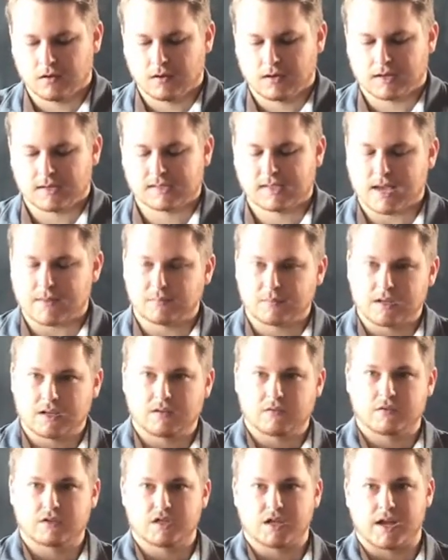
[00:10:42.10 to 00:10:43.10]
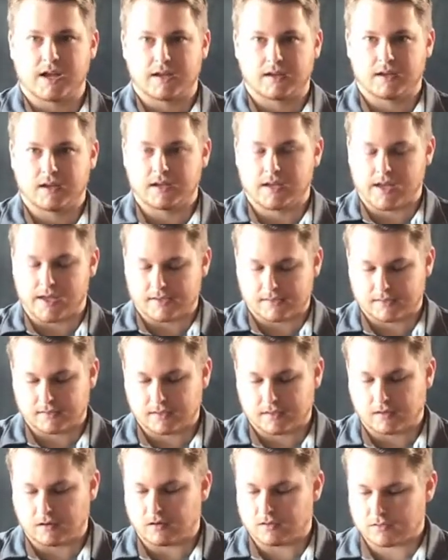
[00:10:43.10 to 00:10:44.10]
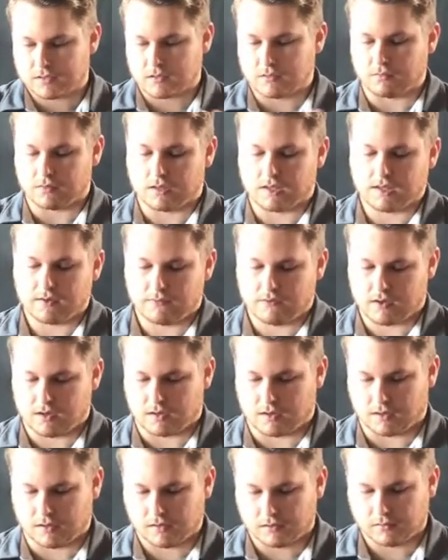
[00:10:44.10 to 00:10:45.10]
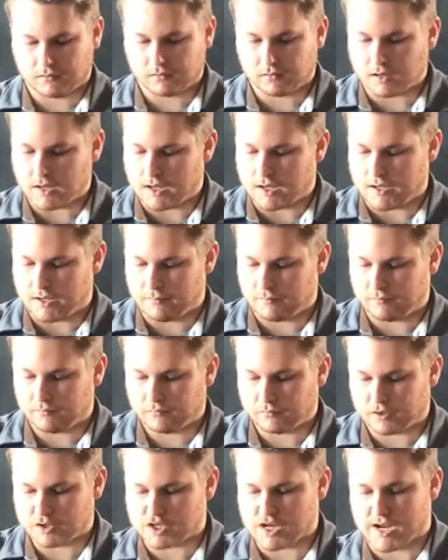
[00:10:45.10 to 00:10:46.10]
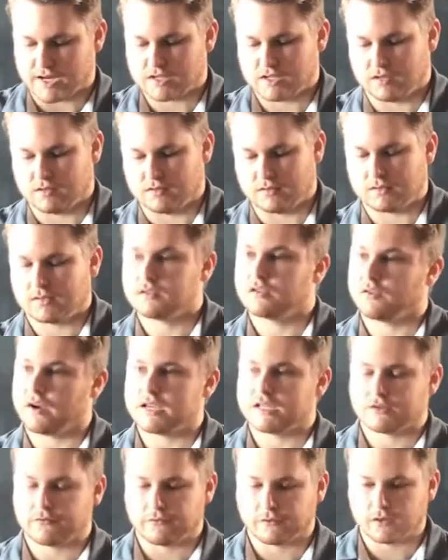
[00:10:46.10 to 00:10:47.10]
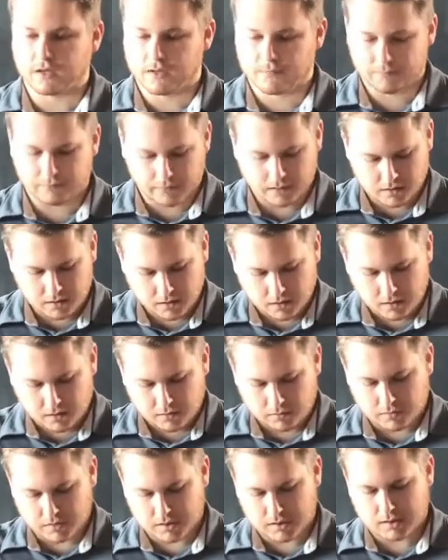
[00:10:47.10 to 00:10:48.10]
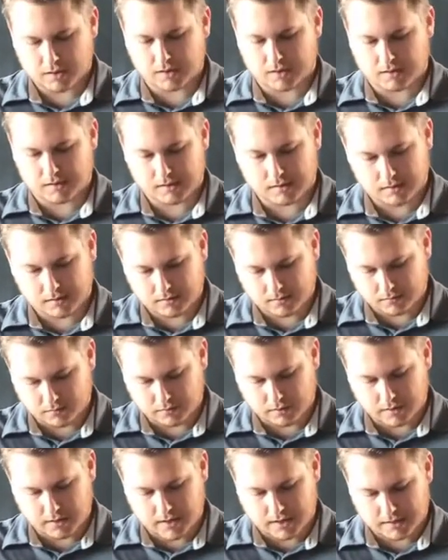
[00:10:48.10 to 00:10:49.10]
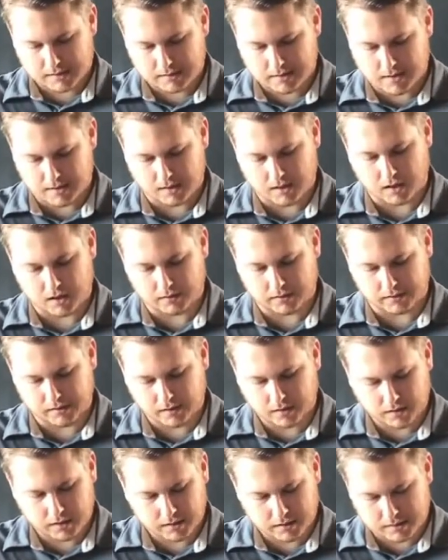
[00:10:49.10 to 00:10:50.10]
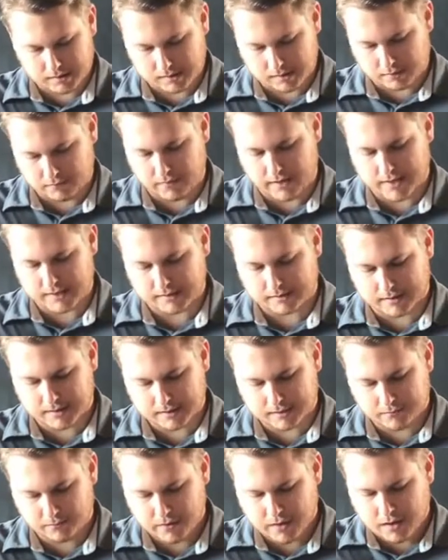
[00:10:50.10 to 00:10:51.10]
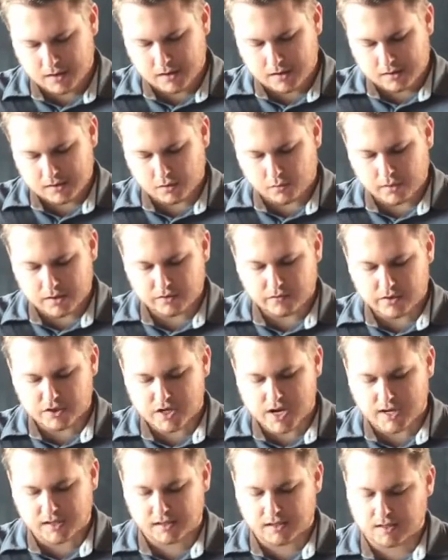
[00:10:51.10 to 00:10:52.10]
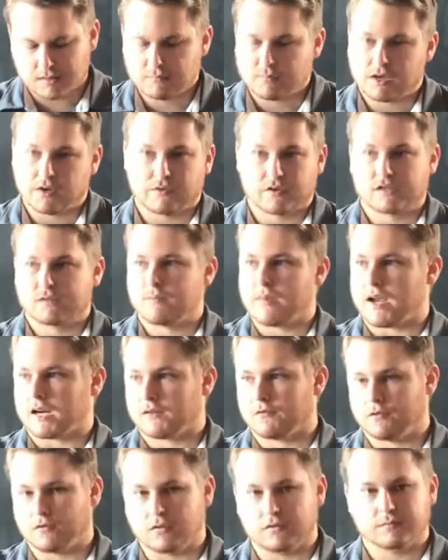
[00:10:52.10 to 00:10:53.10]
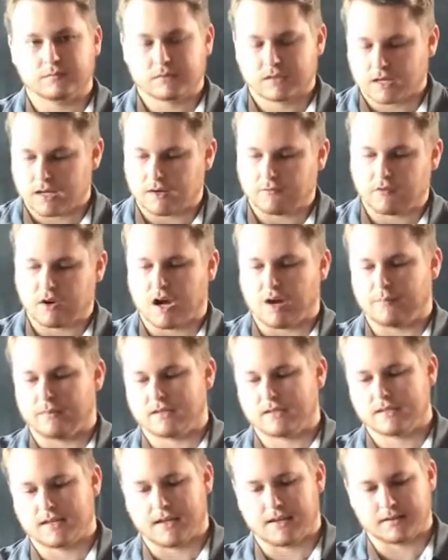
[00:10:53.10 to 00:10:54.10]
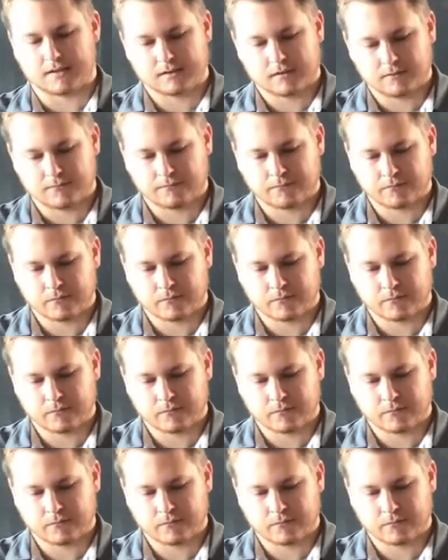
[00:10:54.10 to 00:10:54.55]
accepting a yes and then also giving rejections gracefully, which is the next thing on his advice list. So when rejecting, be respectful. It's kind of common sense.